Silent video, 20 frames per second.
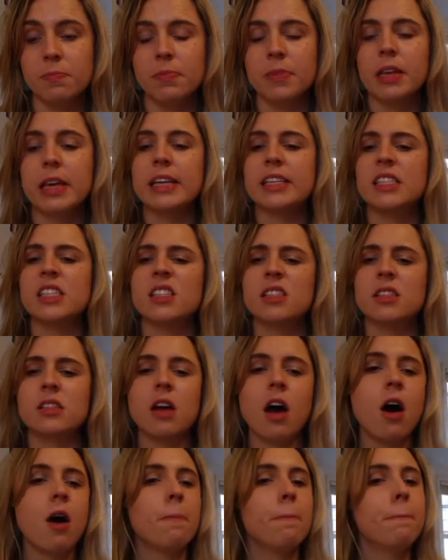is
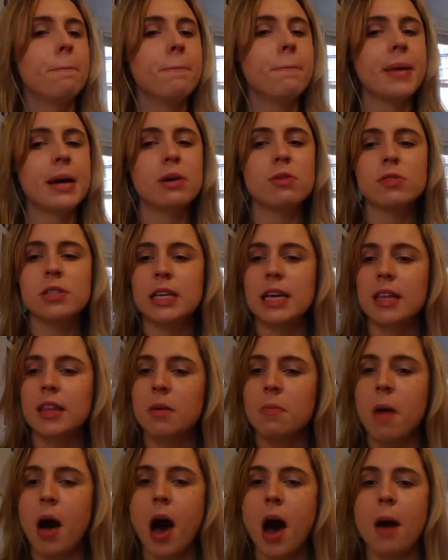start building
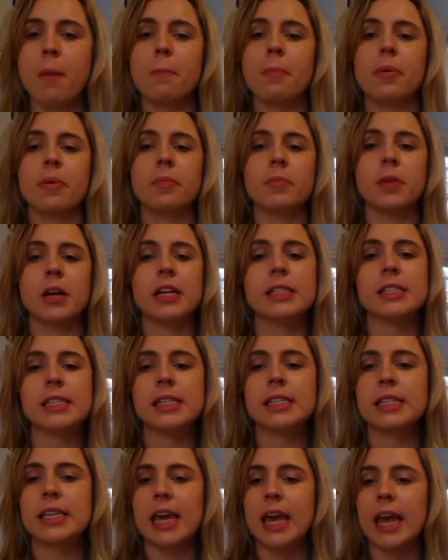them up and
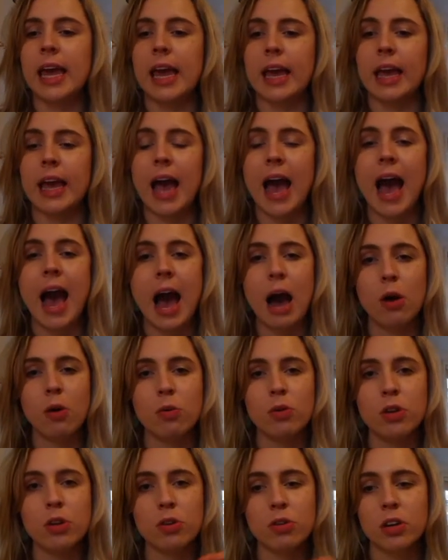seeing how
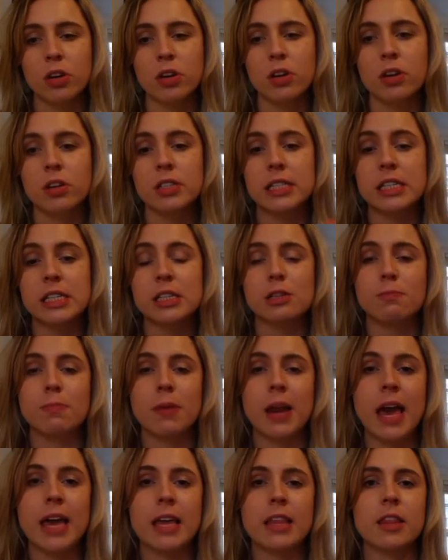you can
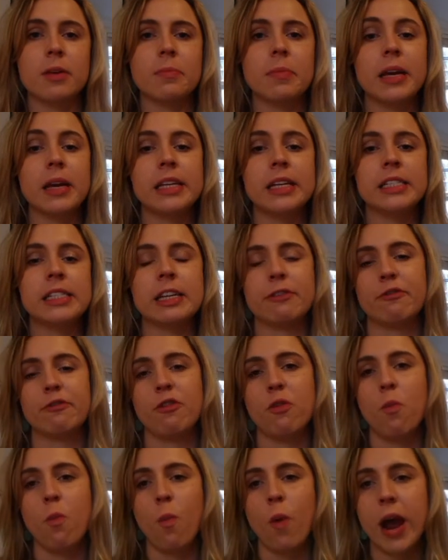display them in
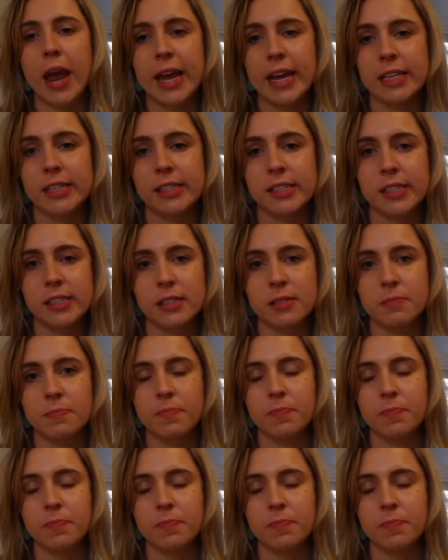different ways.